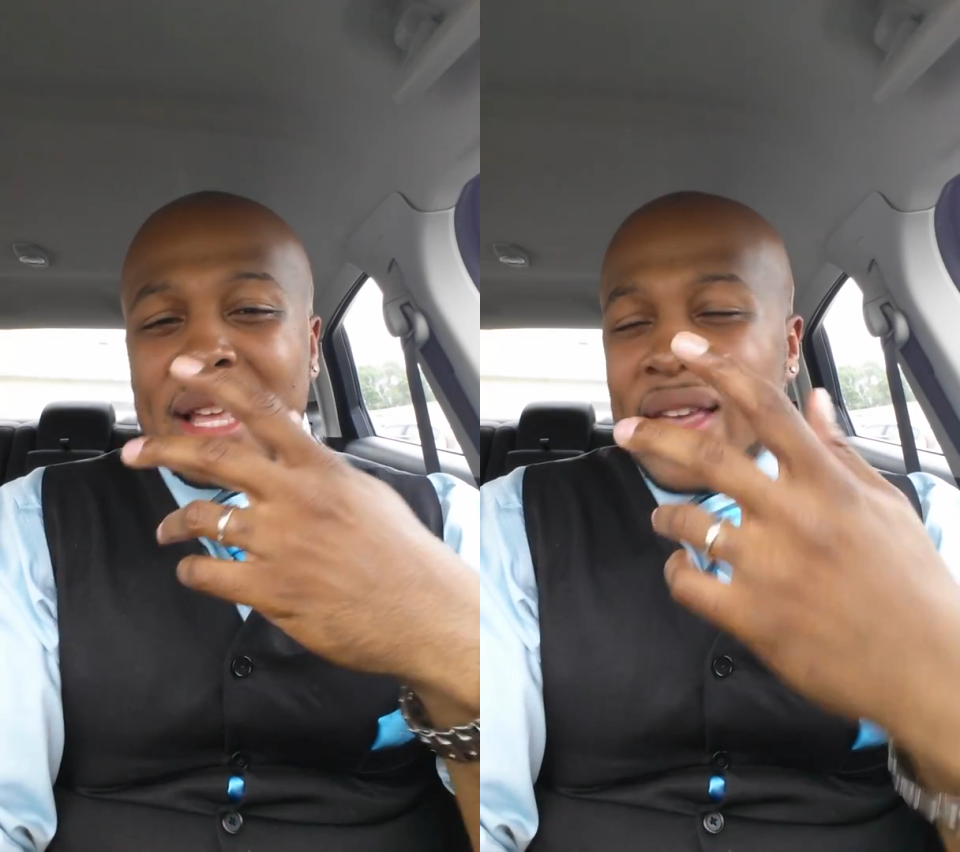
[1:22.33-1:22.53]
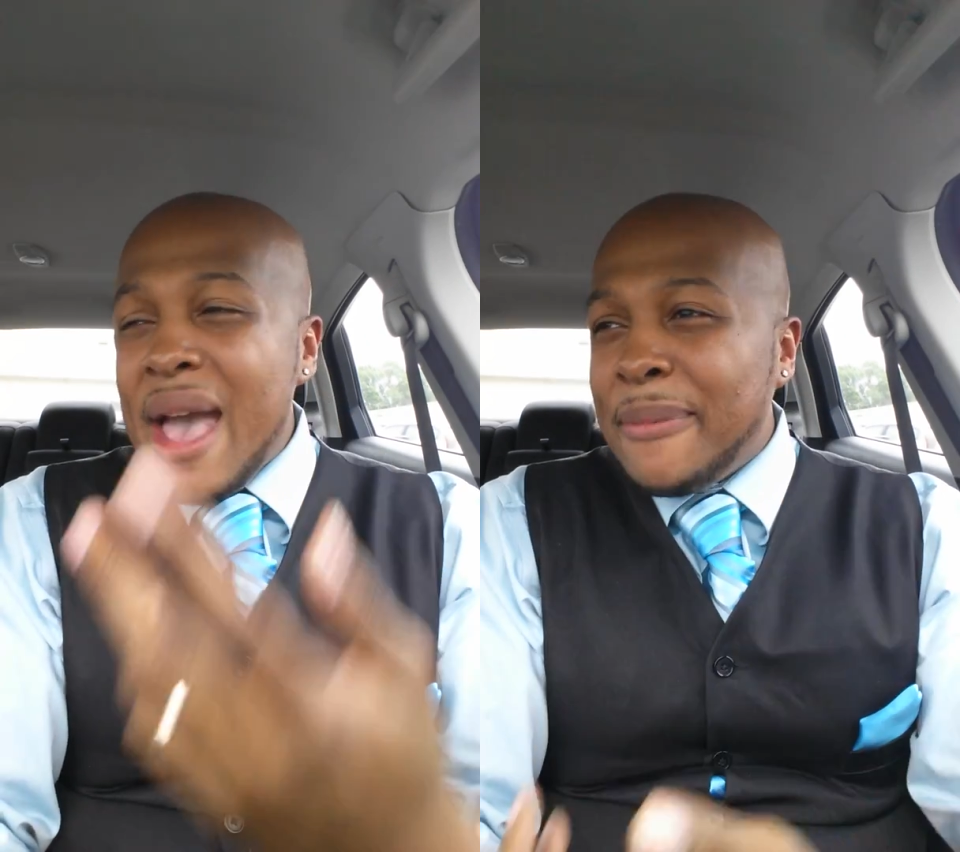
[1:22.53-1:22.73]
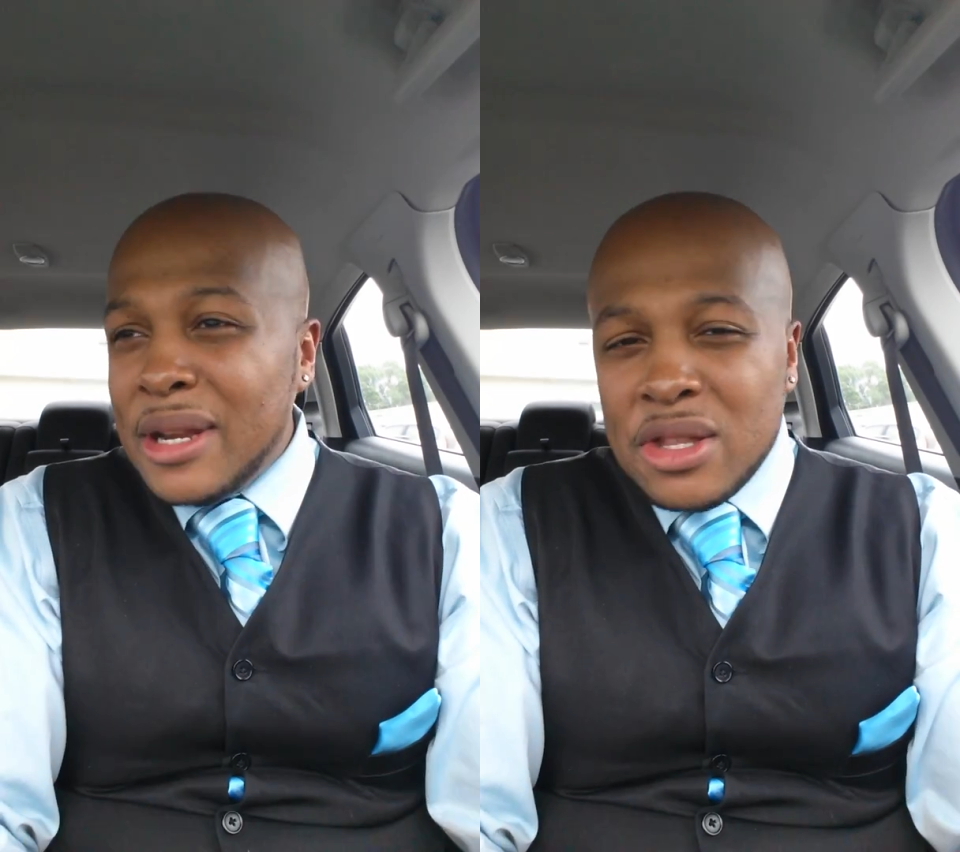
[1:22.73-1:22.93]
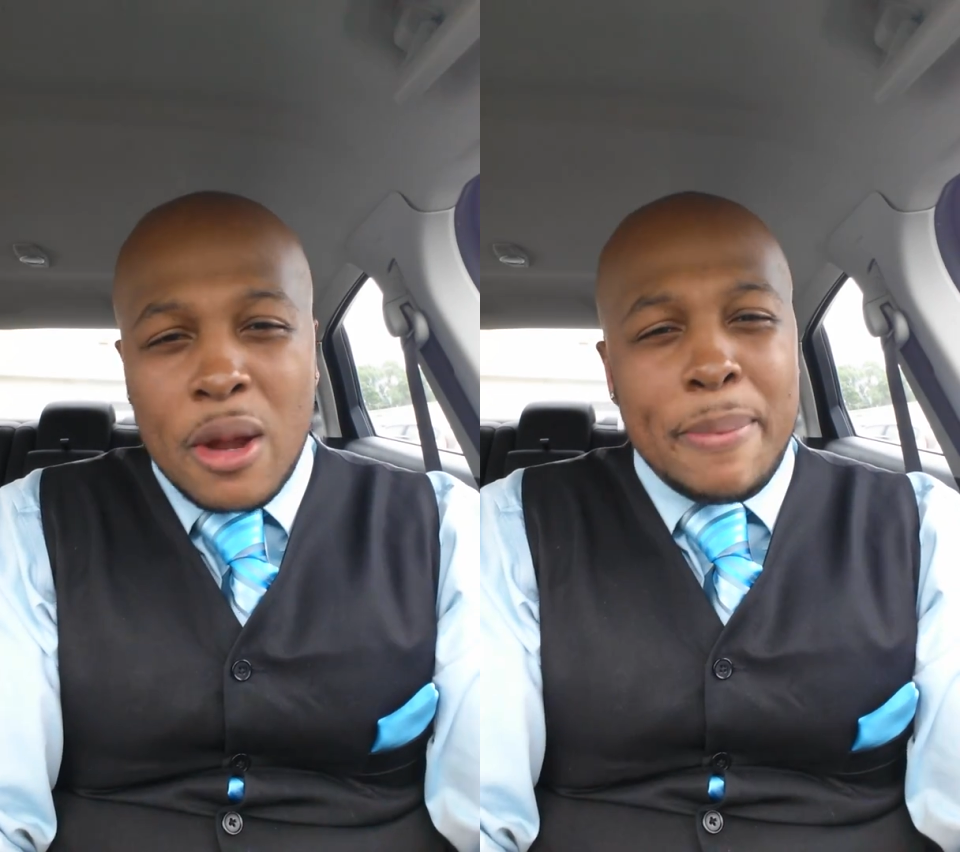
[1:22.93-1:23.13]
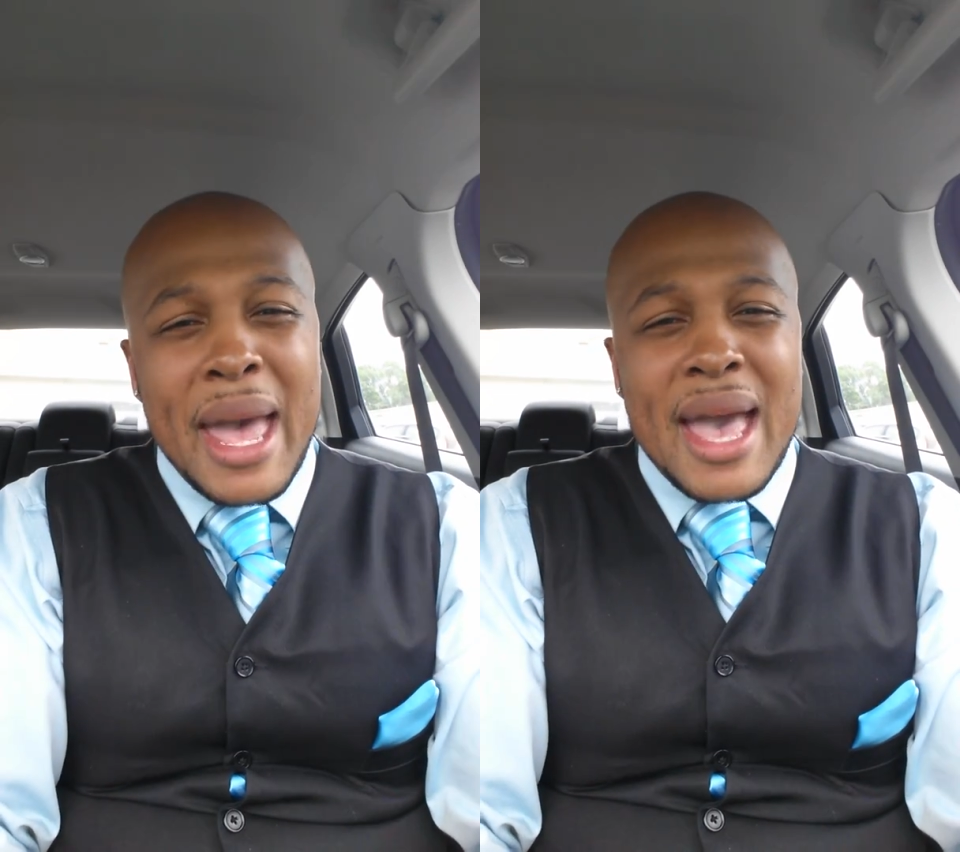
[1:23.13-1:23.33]
that's happened in
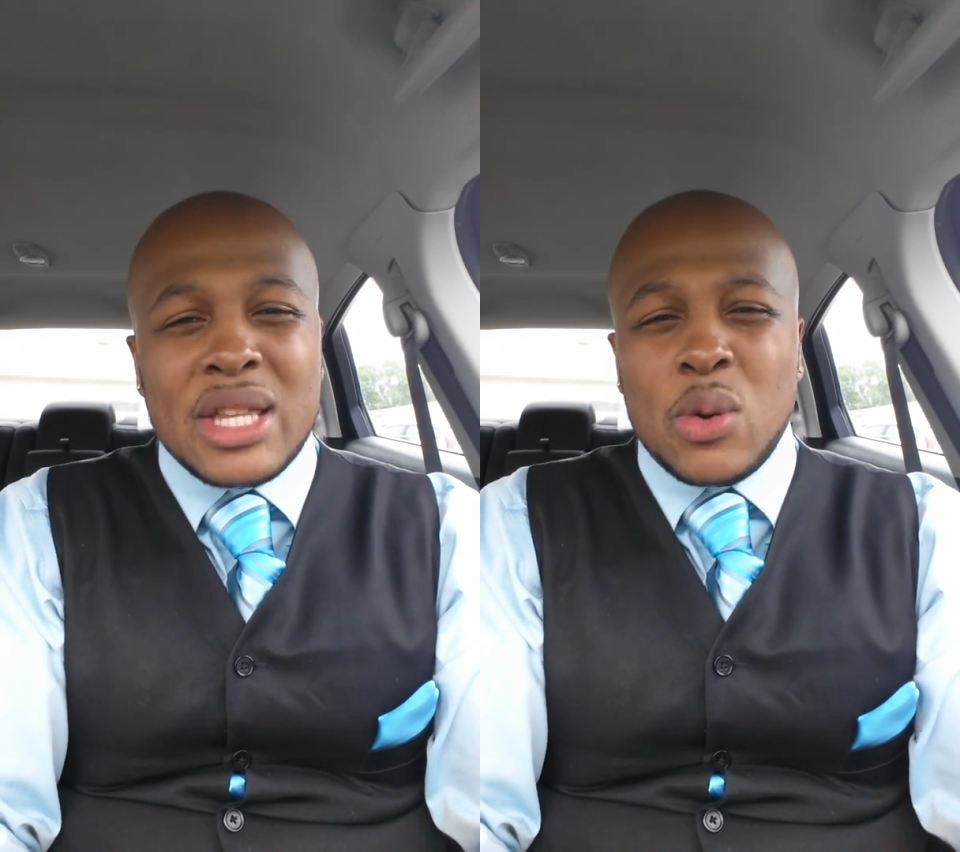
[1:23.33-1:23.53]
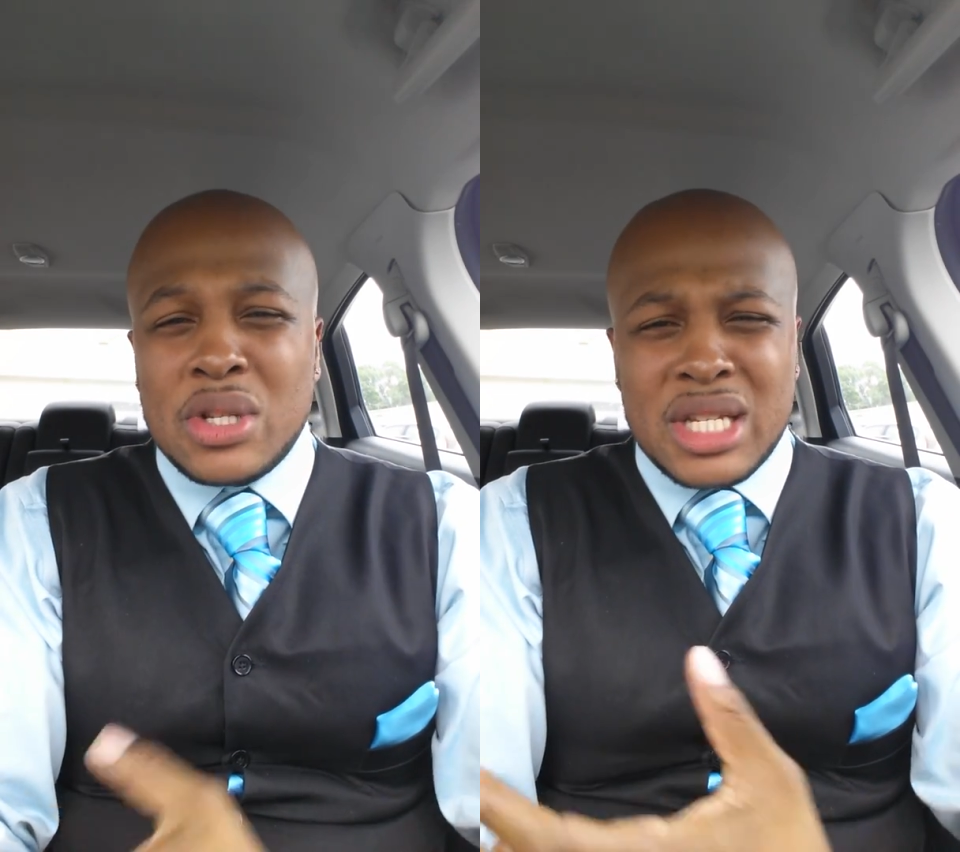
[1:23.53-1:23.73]
their past or